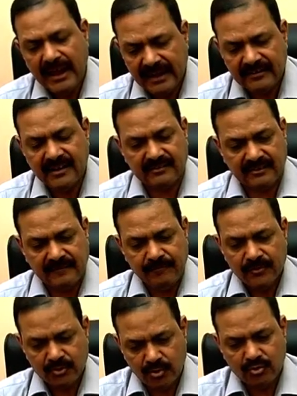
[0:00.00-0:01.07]
And yes,
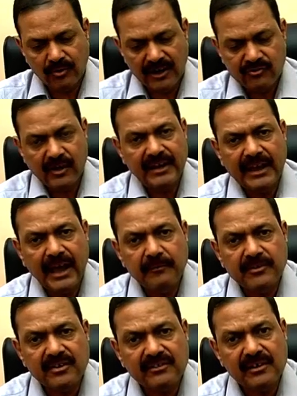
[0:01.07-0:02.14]
those who are joining
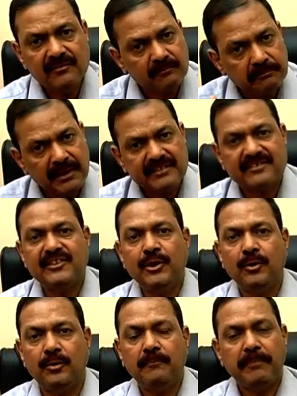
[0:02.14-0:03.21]
administration must
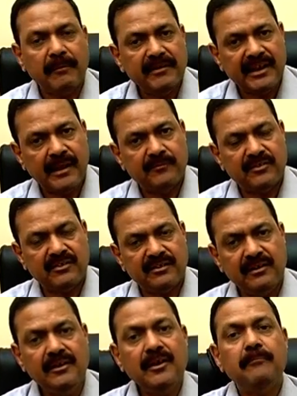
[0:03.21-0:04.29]
know public
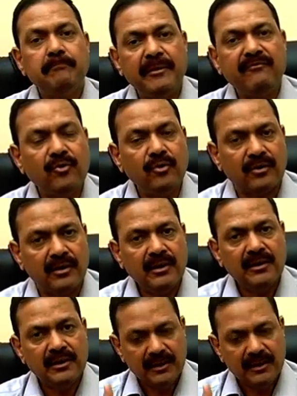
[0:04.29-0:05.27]
administration before